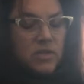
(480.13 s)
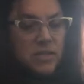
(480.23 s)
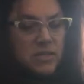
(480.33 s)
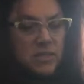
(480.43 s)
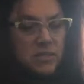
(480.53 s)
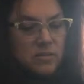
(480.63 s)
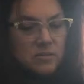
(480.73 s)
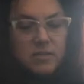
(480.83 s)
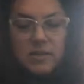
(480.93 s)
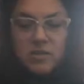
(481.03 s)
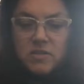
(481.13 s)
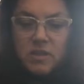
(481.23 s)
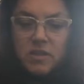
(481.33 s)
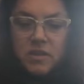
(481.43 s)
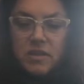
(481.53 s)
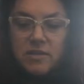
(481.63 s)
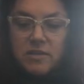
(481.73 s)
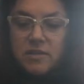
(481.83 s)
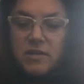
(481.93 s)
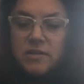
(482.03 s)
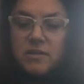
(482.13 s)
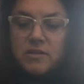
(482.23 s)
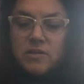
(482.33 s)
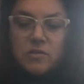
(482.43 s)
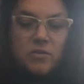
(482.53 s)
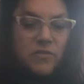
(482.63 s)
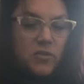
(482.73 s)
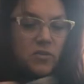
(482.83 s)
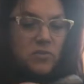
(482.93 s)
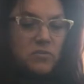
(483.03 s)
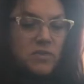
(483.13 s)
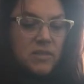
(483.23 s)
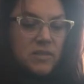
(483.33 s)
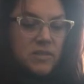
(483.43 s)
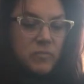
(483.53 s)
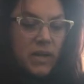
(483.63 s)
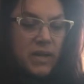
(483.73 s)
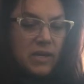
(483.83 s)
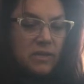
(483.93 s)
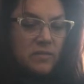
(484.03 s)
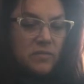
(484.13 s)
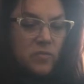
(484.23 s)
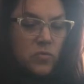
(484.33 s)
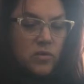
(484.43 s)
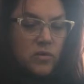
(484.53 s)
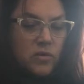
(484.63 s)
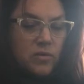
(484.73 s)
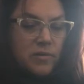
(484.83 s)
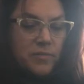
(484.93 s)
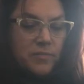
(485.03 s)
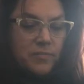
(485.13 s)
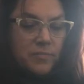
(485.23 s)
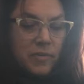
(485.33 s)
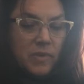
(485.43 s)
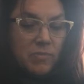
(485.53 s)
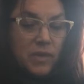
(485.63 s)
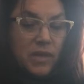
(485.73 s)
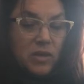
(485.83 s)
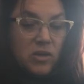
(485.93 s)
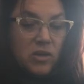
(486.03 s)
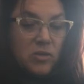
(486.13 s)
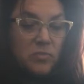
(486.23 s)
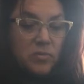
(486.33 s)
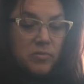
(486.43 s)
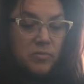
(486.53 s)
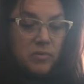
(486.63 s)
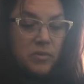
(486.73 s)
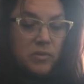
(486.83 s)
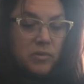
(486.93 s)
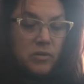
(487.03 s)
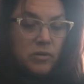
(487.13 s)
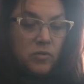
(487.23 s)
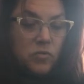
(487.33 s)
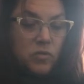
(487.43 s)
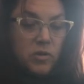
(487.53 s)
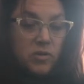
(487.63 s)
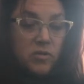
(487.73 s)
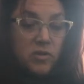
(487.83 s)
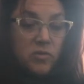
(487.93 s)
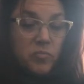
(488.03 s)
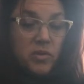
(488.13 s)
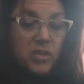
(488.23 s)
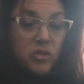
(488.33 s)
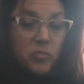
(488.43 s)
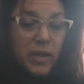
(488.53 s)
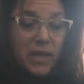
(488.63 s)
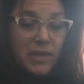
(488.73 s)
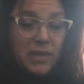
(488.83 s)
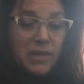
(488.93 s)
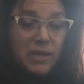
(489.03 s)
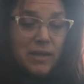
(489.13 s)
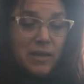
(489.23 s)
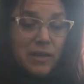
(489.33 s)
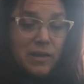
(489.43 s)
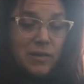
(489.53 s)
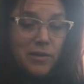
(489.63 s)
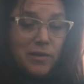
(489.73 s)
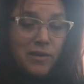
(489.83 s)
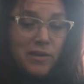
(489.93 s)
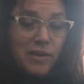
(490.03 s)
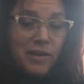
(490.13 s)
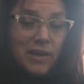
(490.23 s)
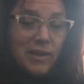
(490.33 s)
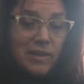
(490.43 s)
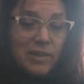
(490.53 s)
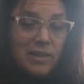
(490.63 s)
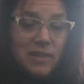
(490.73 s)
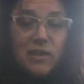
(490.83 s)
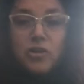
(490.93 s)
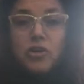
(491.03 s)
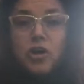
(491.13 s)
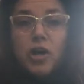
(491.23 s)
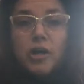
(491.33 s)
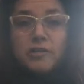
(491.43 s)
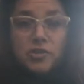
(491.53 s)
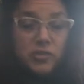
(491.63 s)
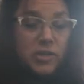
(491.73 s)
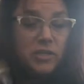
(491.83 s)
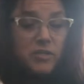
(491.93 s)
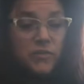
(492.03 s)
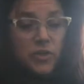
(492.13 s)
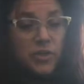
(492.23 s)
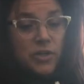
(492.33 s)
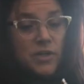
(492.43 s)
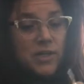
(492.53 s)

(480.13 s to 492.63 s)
idea? I just thought of this. So if you're using these bags for makeup, or you're putting your pen in there, anything that could cause a transfer,